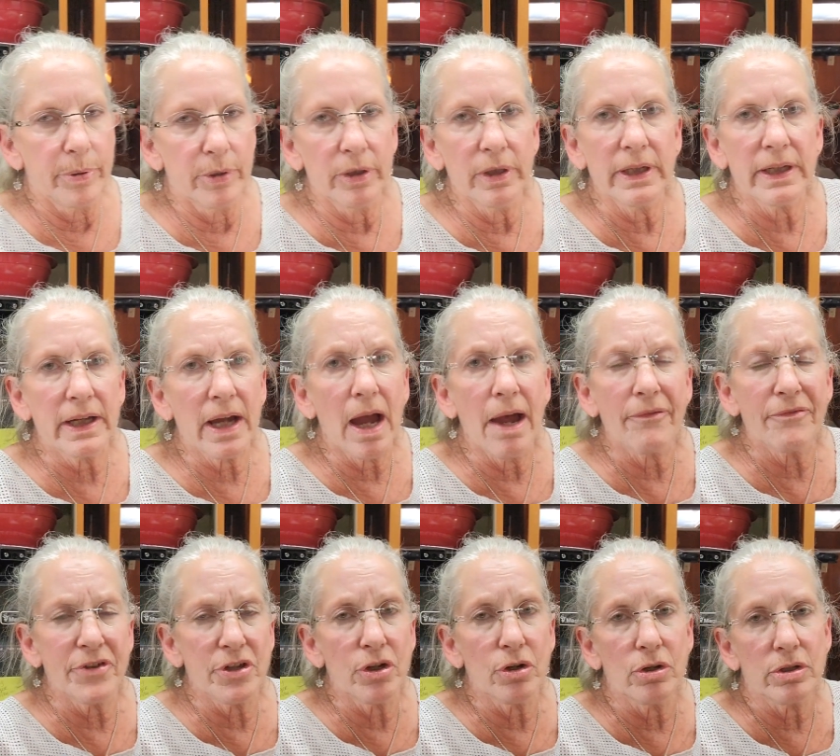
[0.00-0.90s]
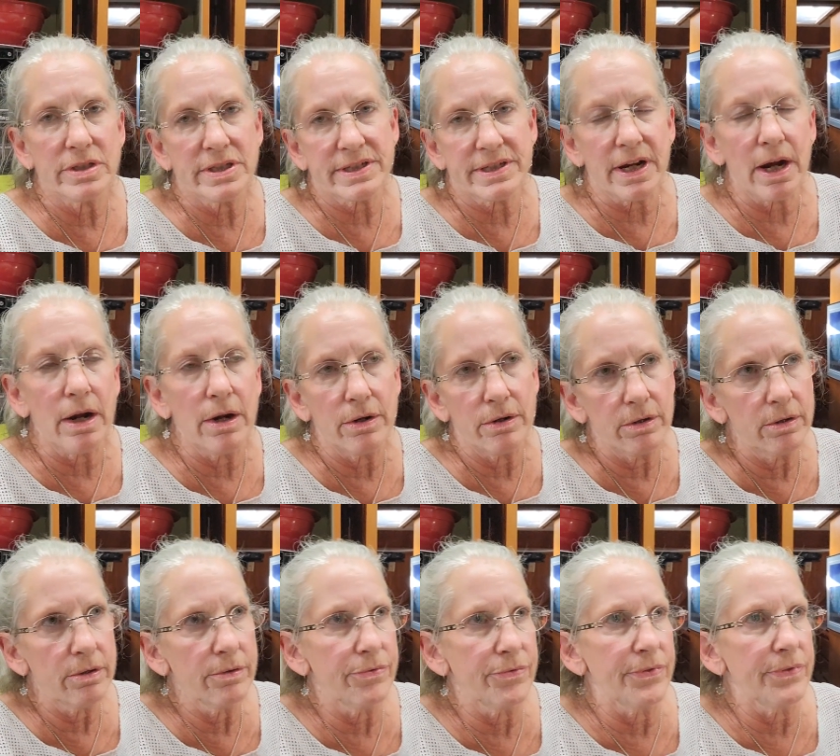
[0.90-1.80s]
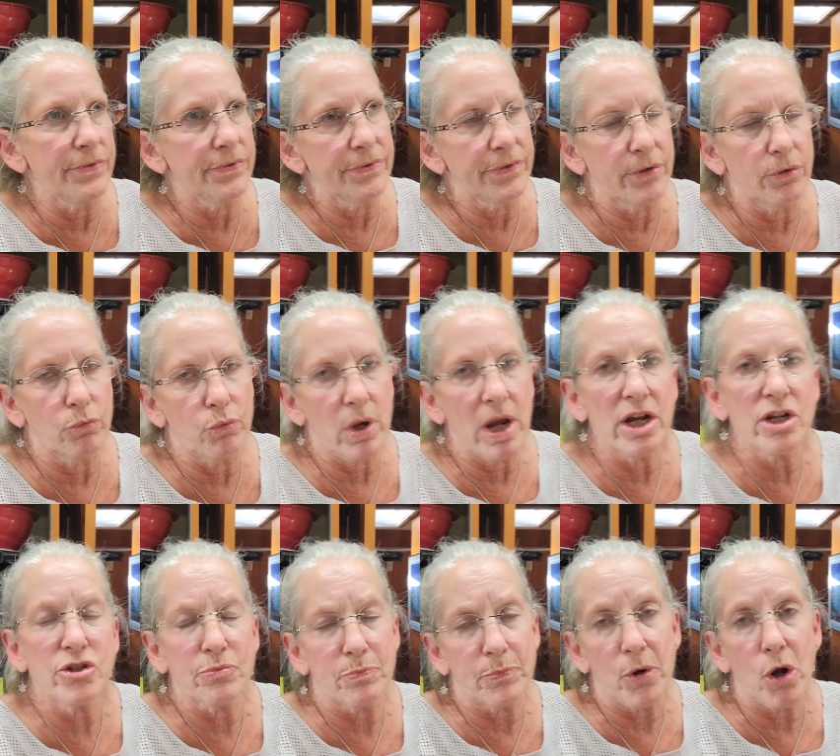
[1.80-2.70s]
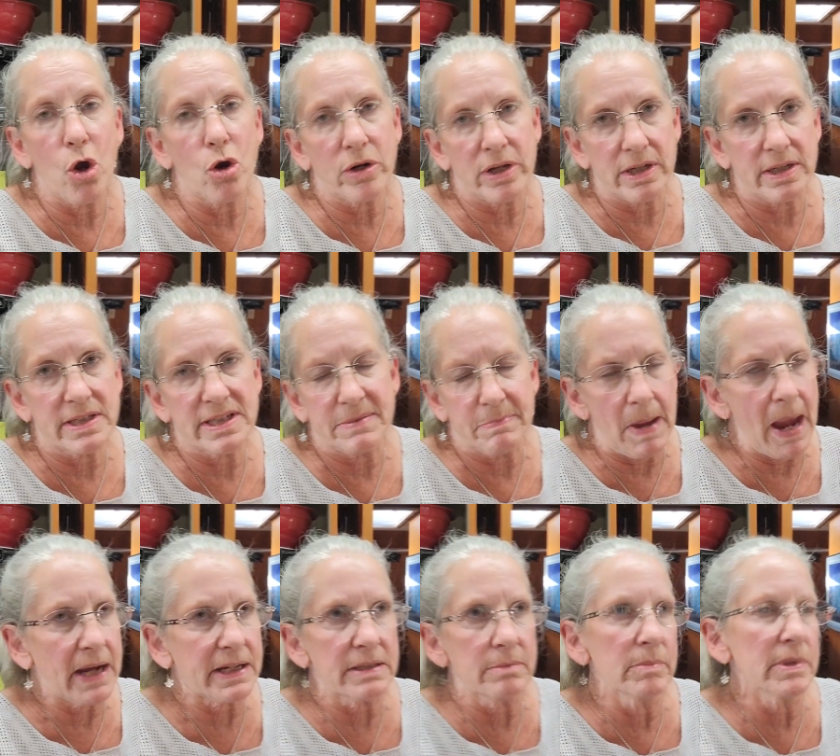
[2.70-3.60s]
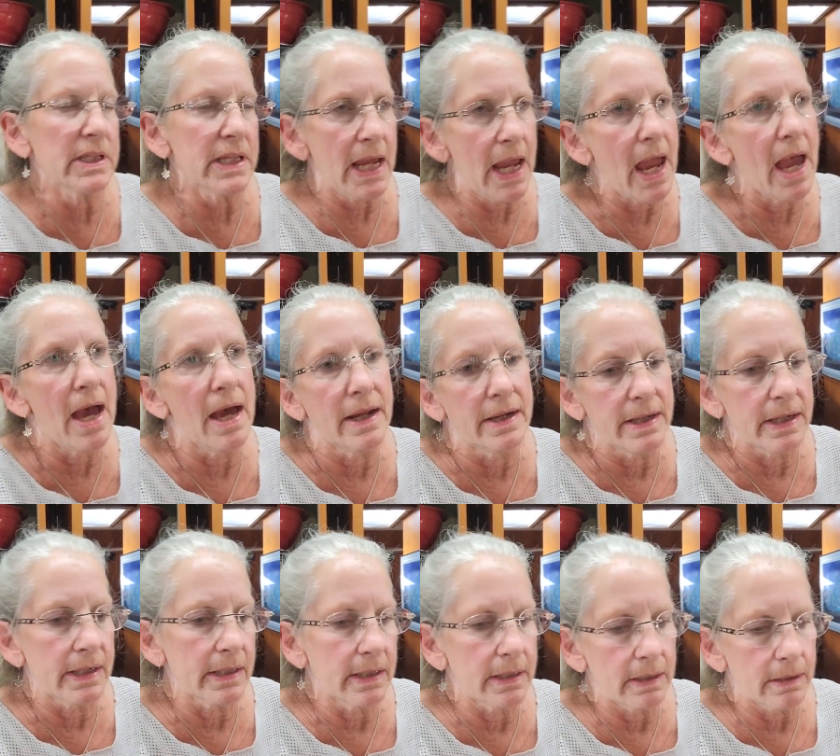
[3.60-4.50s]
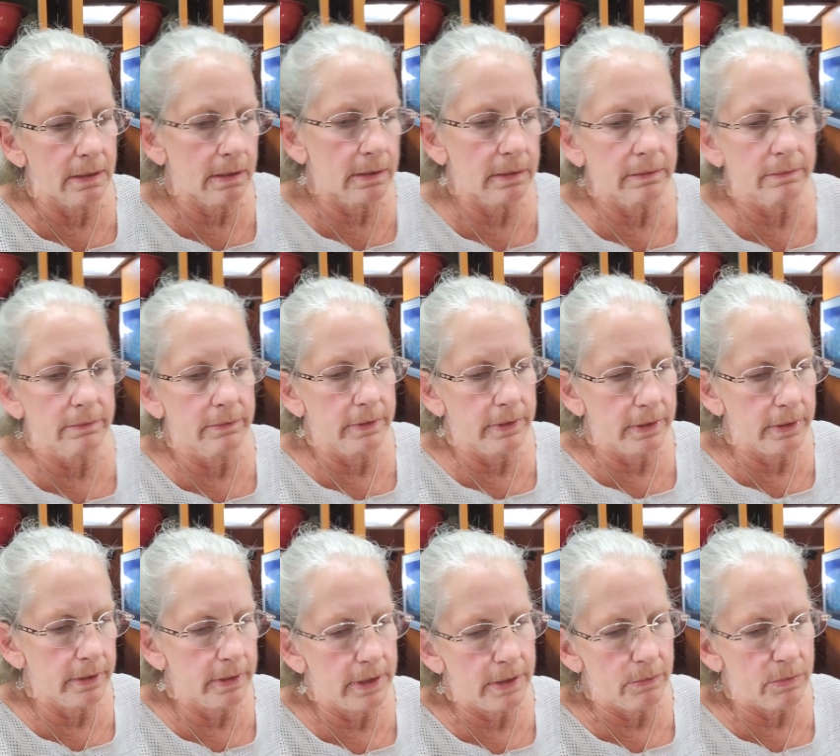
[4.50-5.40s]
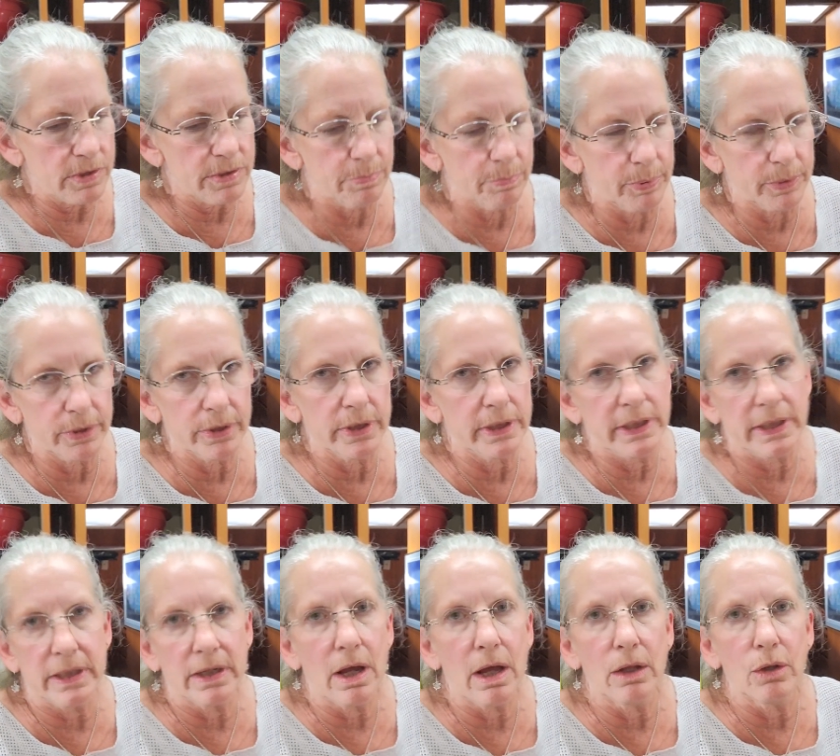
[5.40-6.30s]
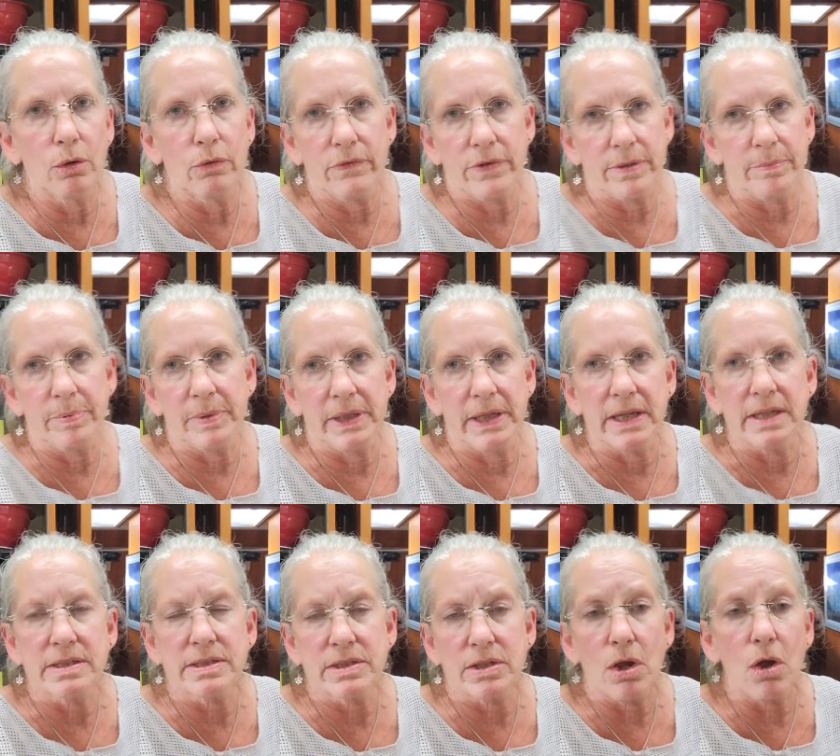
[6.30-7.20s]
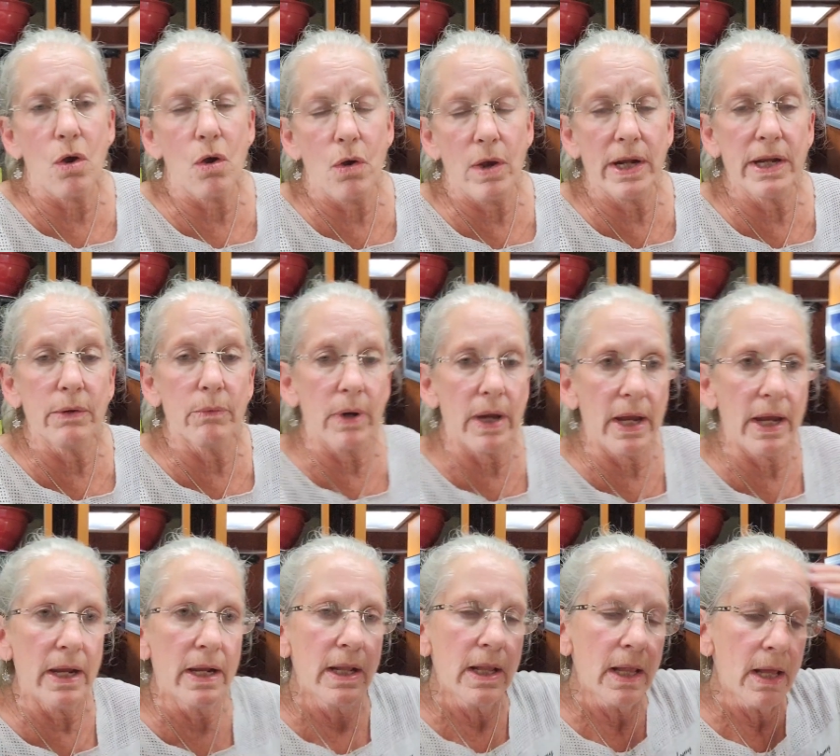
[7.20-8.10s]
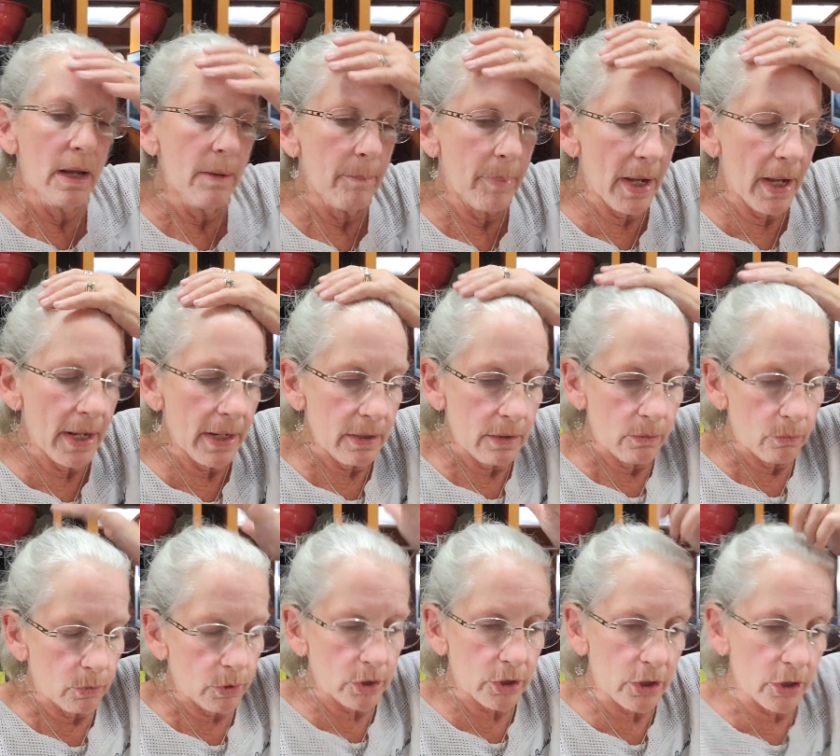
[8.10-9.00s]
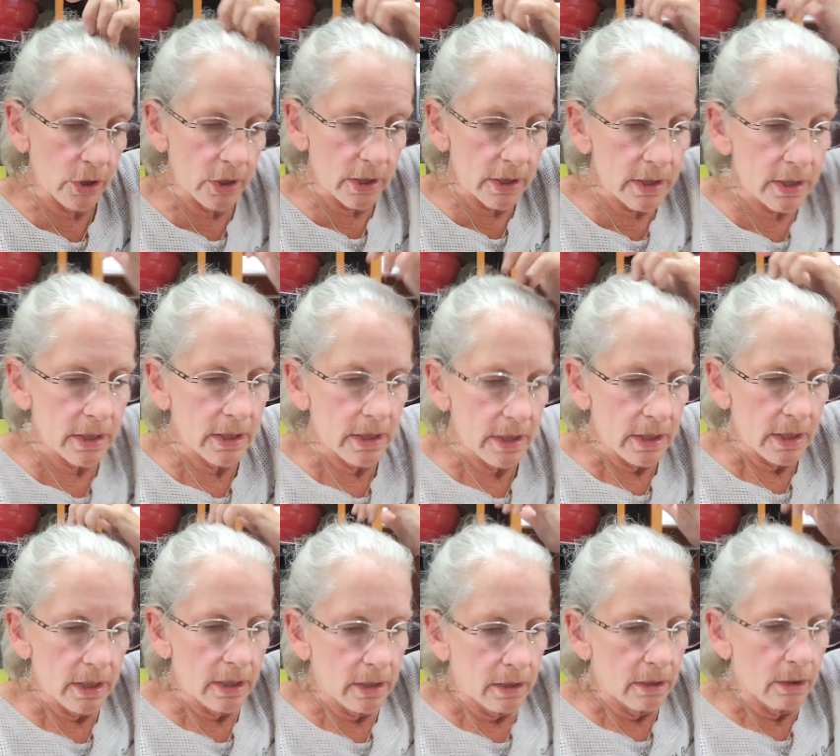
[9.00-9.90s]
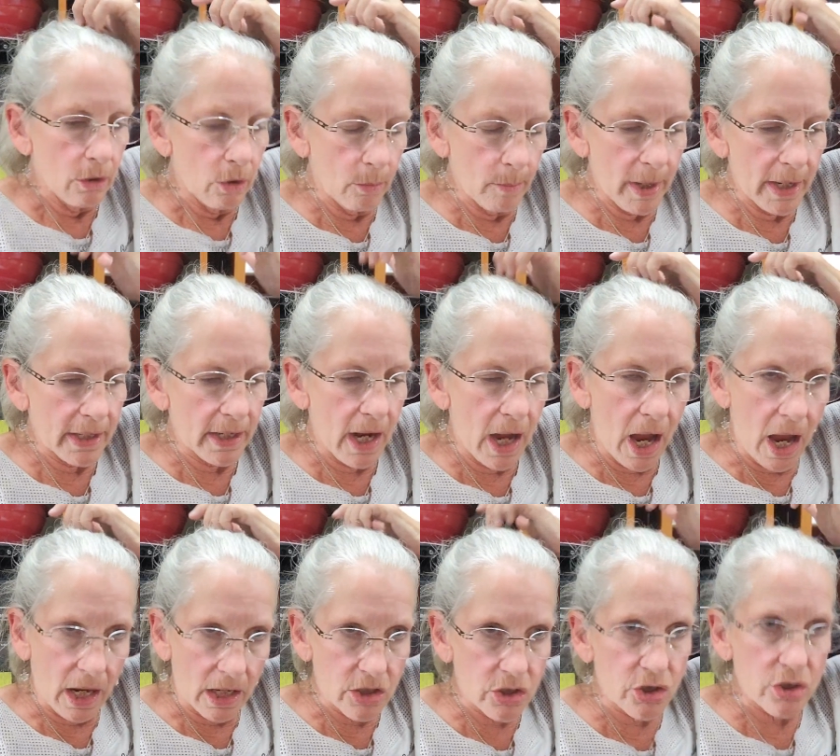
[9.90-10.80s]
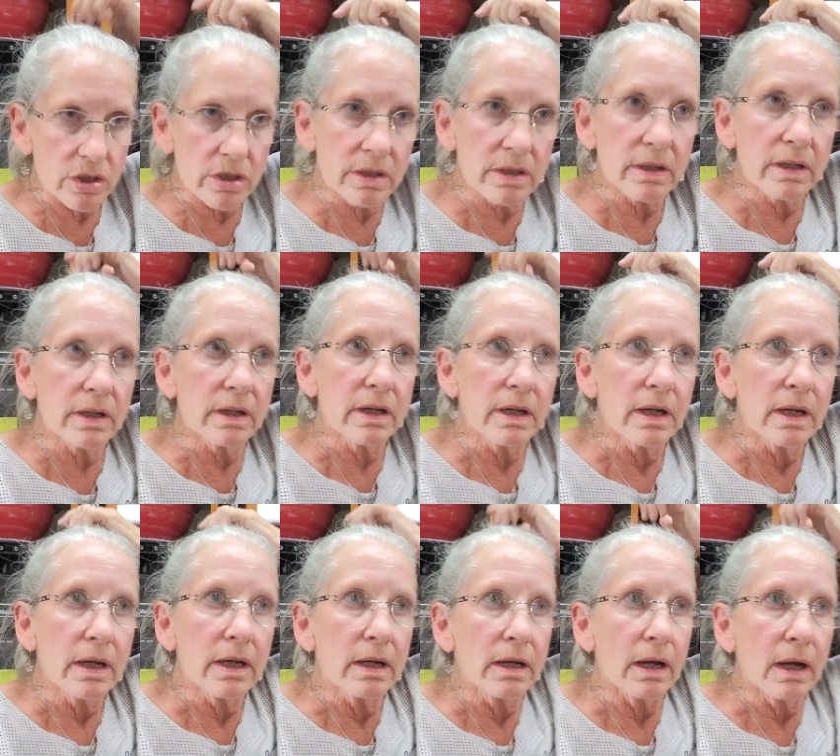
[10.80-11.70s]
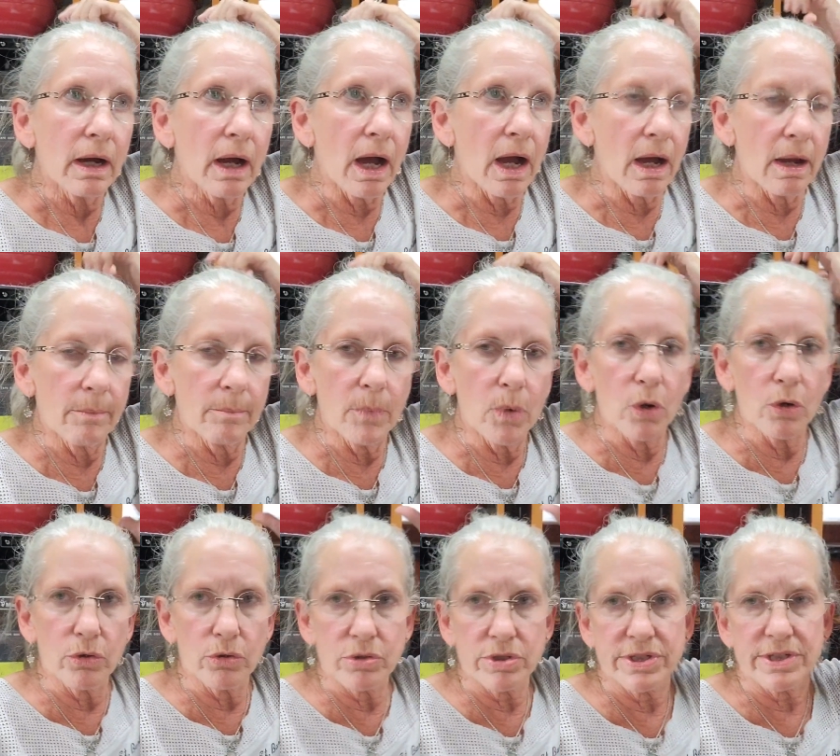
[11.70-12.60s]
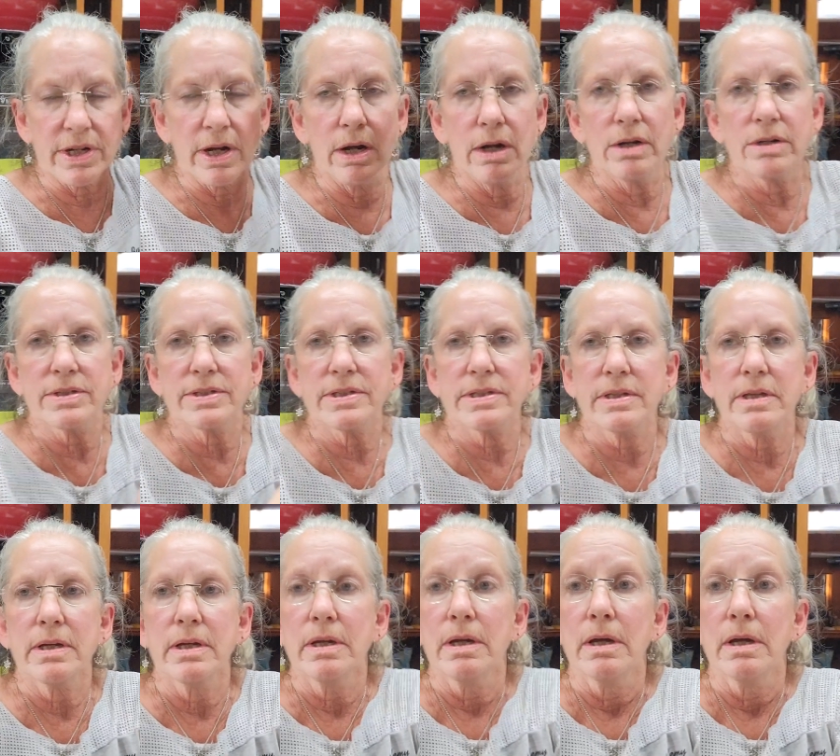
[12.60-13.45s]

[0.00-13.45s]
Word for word: pulling off the old starter, the wrench broke and smacked him in the head, and uh, he was bleeding all over the place. So anyway, but we're good. Oh my gosh. Um, motor starts.